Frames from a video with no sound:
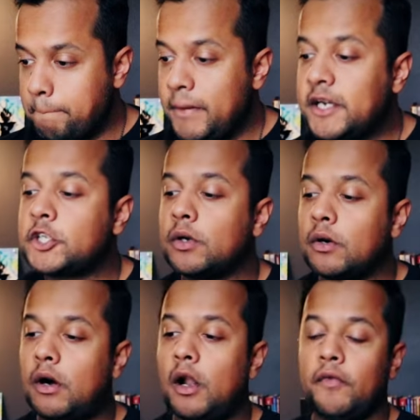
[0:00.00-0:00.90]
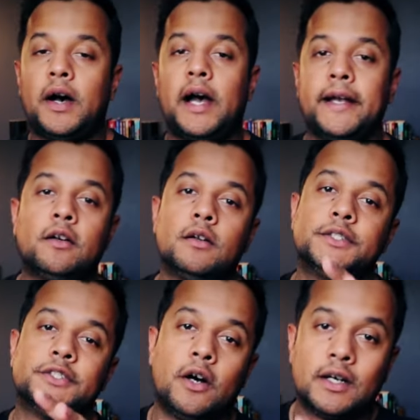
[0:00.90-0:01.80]
Make sure all the
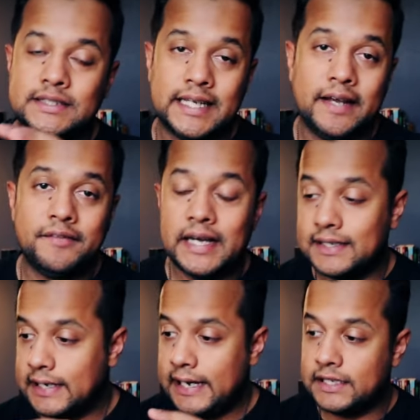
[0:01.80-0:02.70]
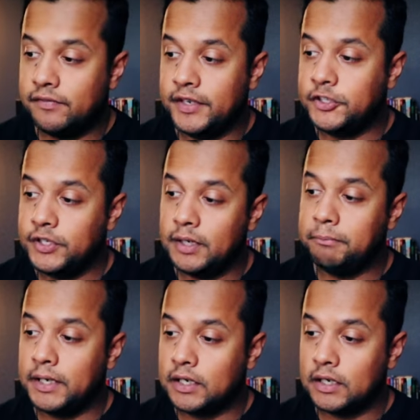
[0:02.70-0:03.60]
icons are saved as S V G
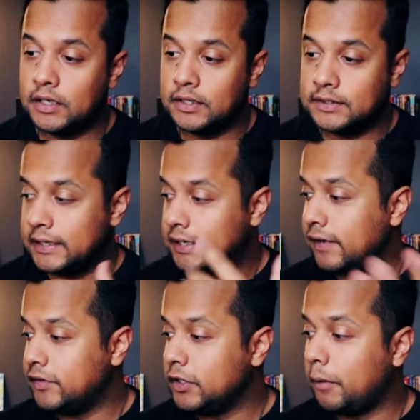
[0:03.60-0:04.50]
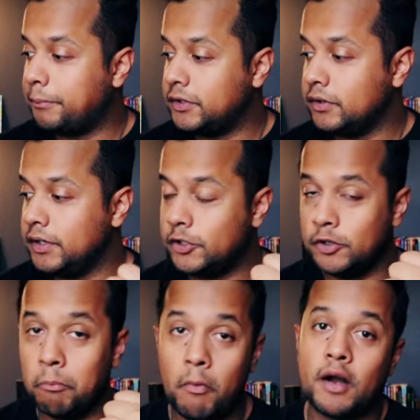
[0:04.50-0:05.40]
because it gives you the opportunity
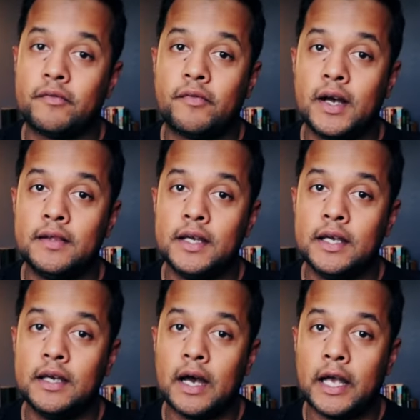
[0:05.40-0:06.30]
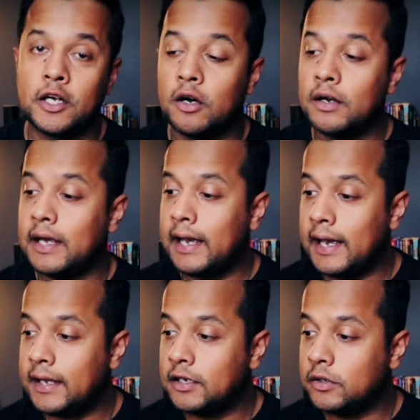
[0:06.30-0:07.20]
to modify the icon,
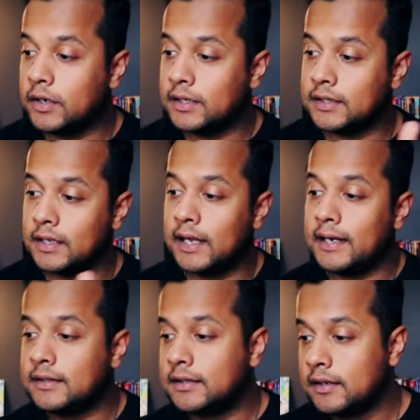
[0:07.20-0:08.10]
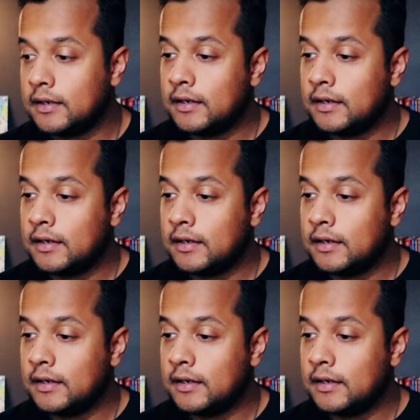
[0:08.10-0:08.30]
and you can select